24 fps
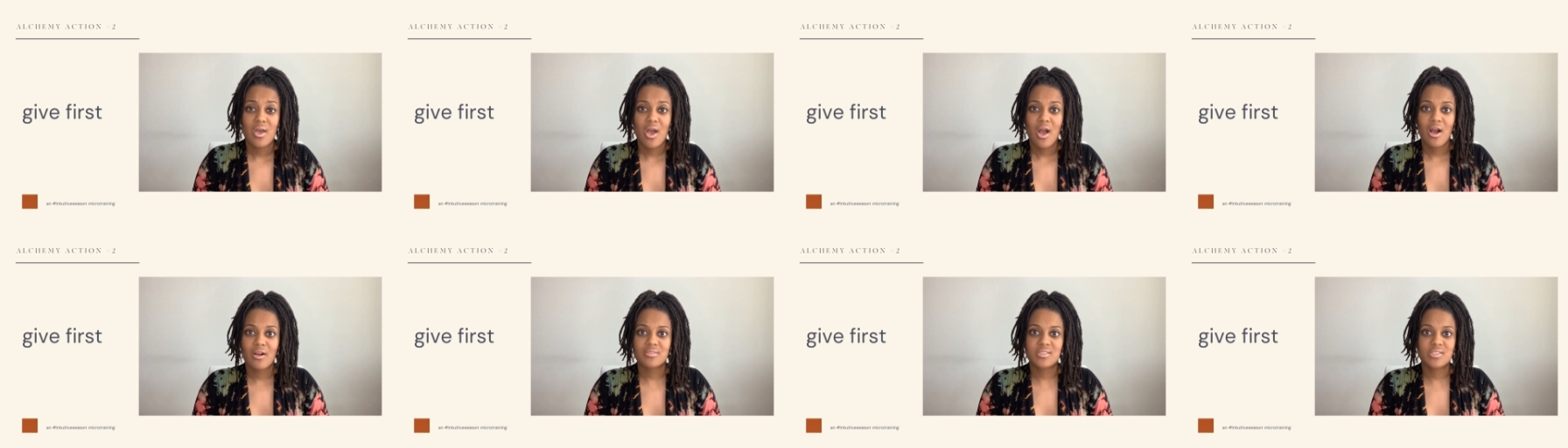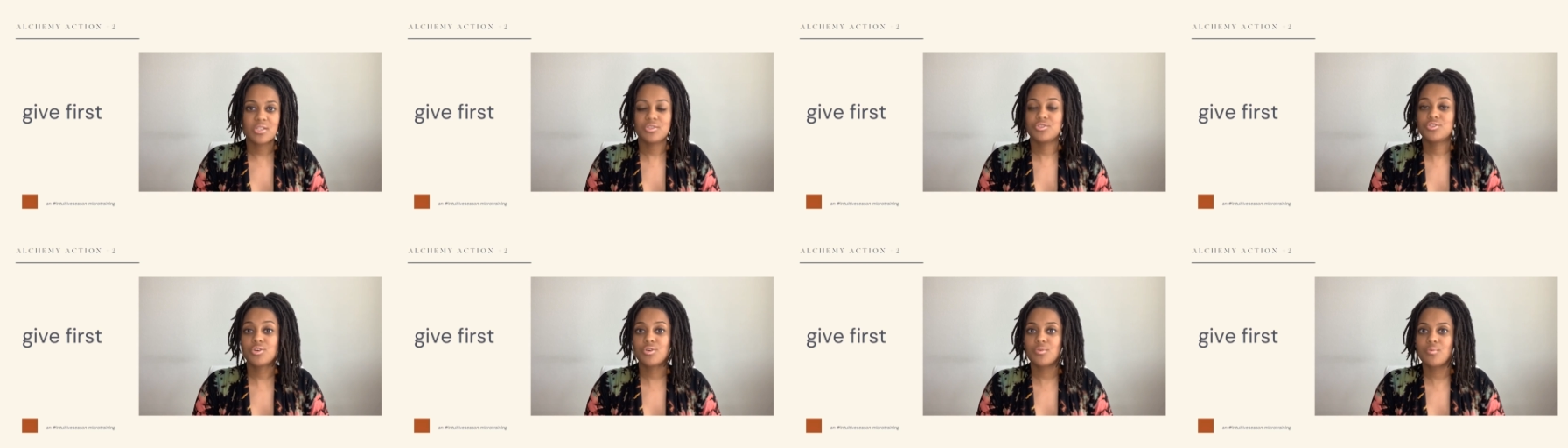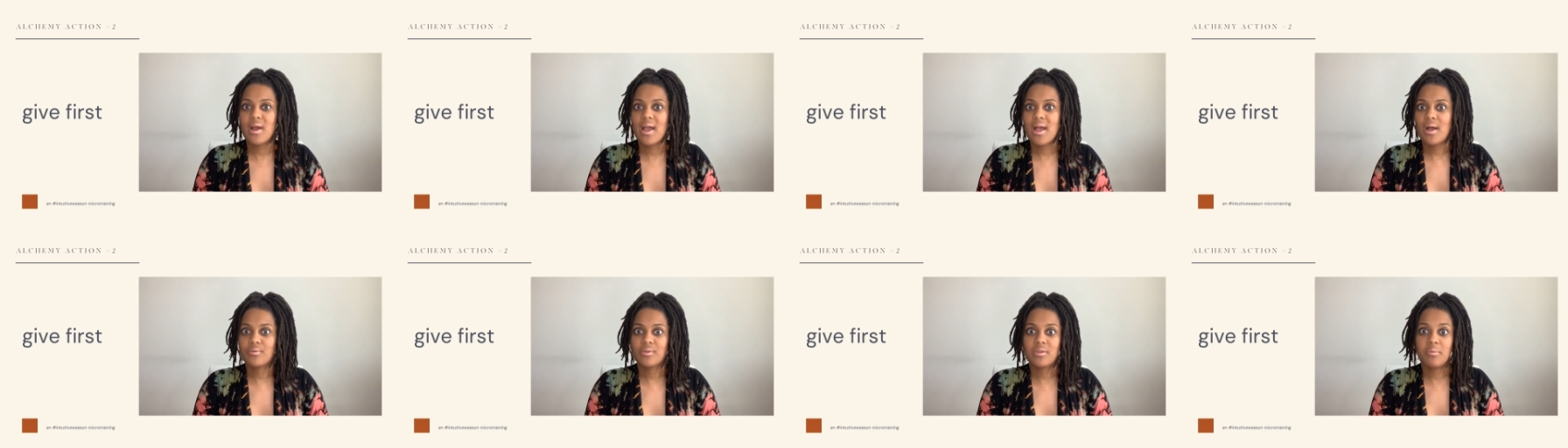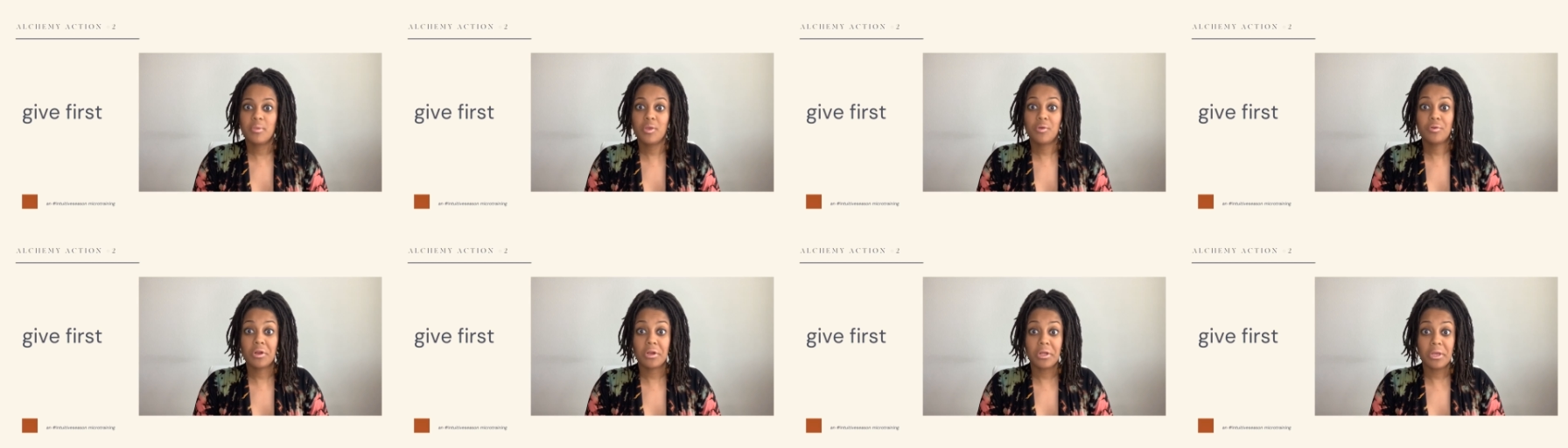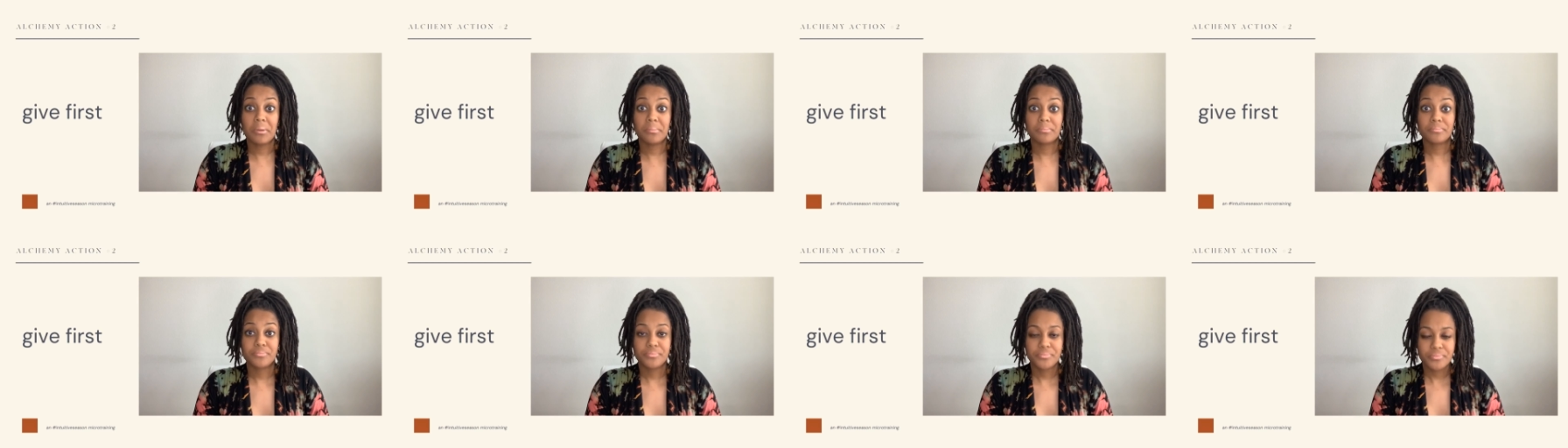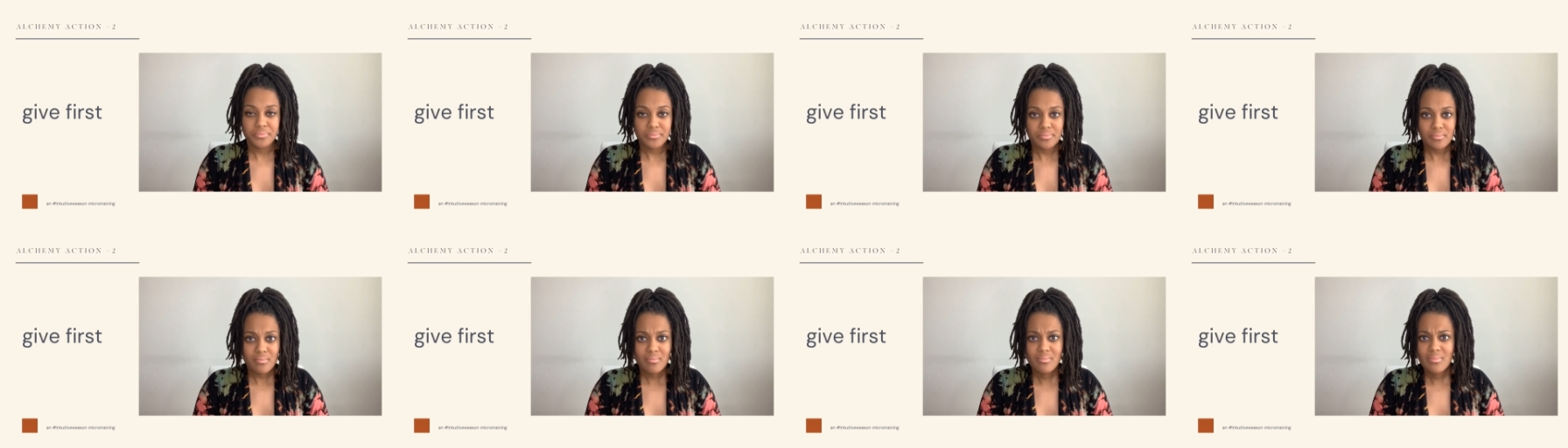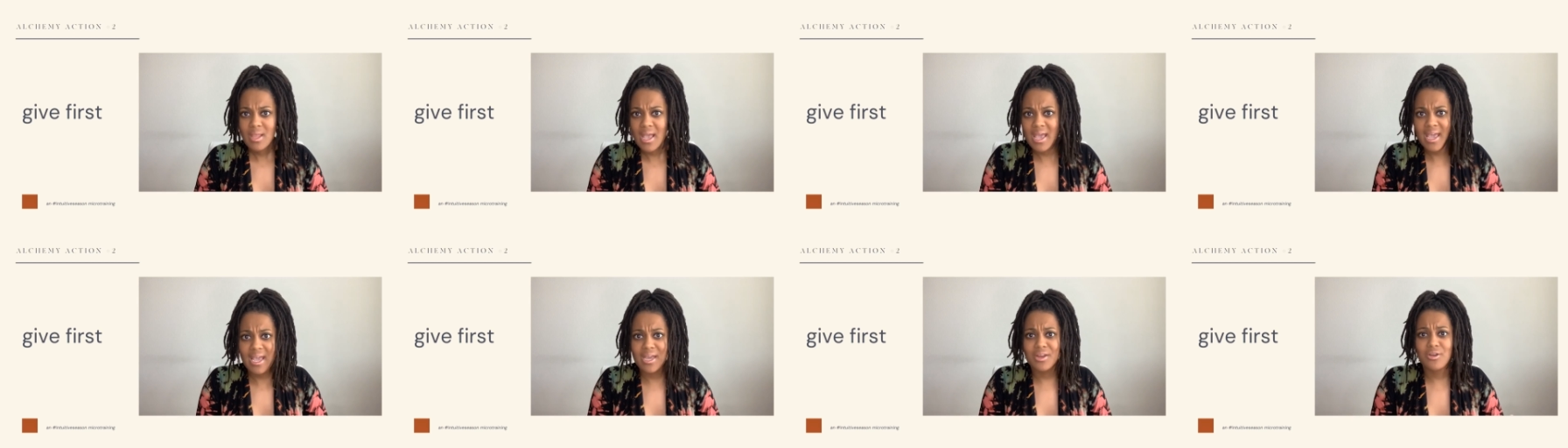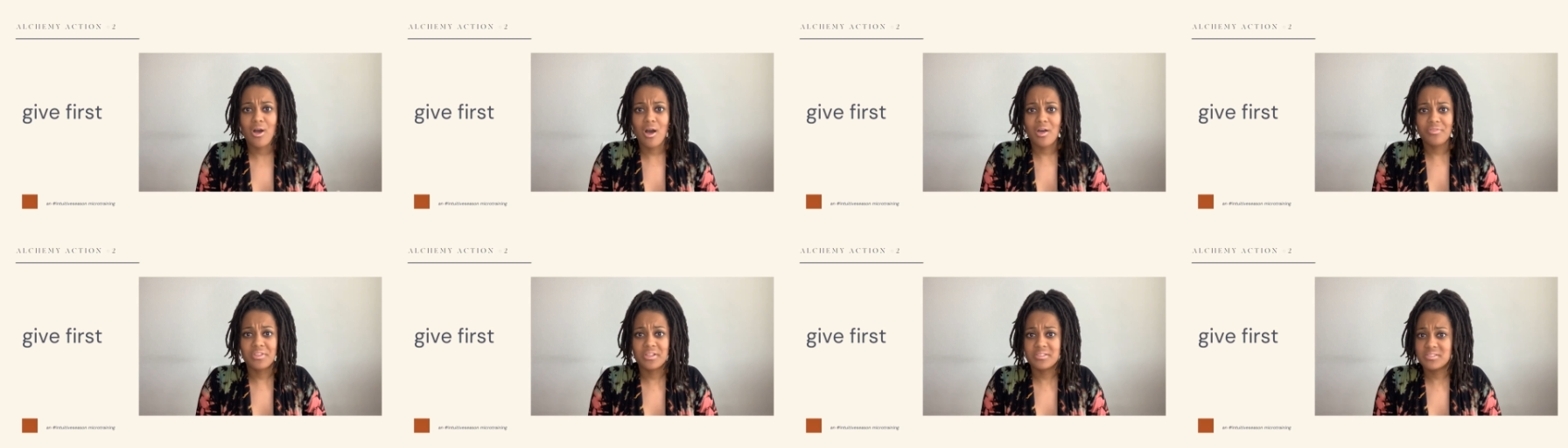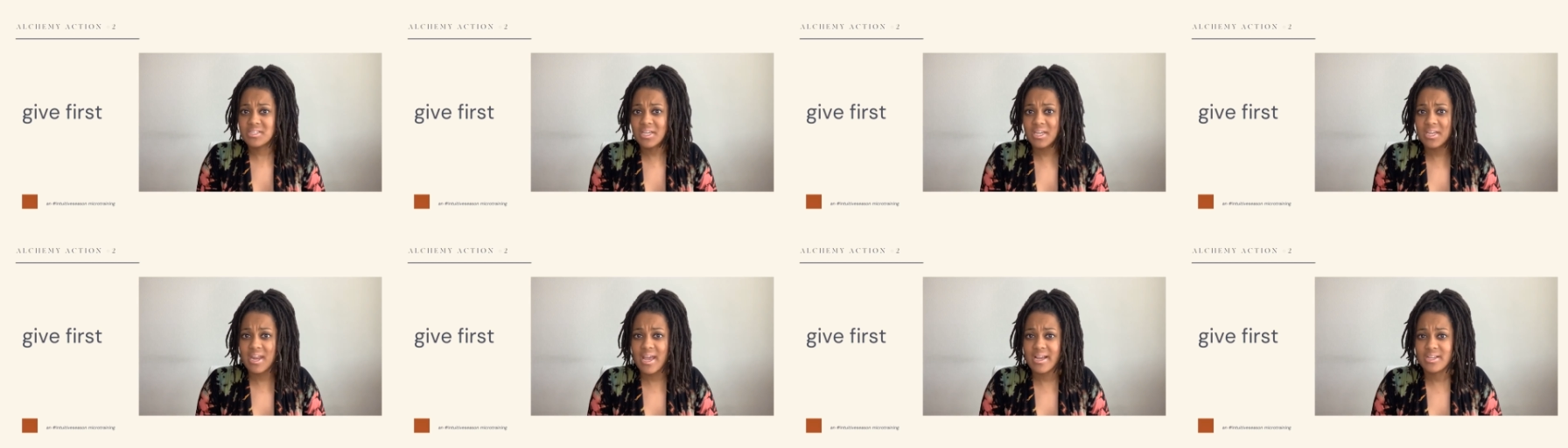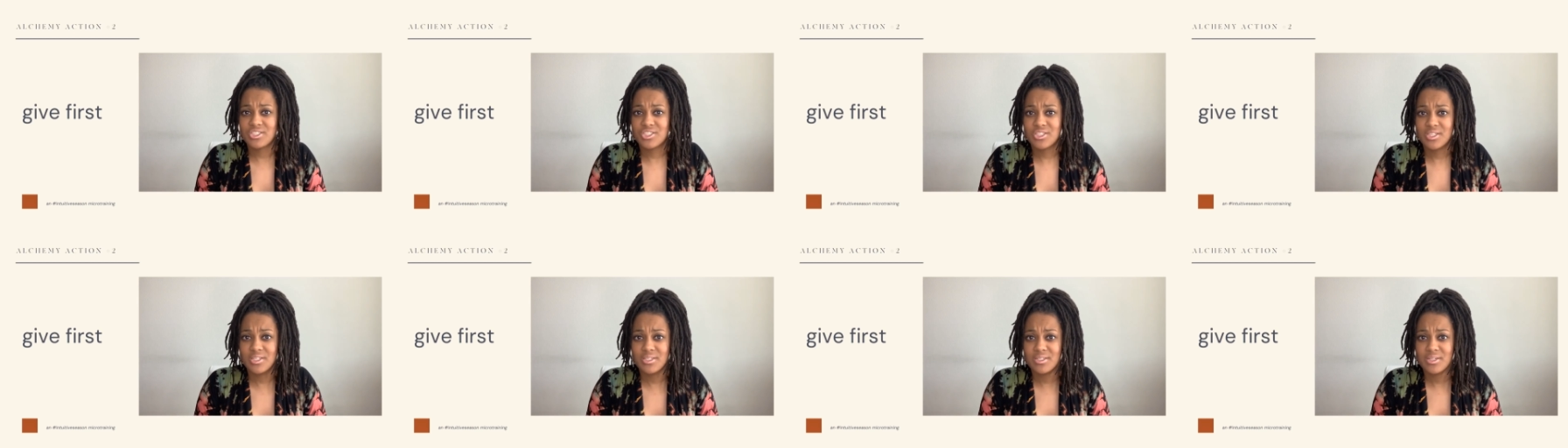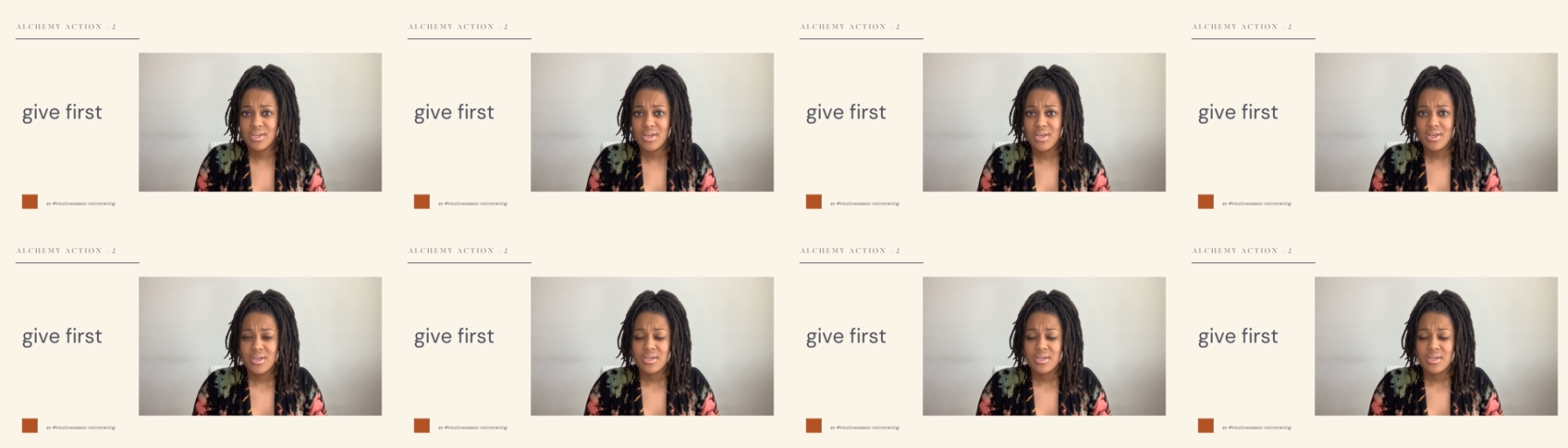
are centered around community and authentic connection.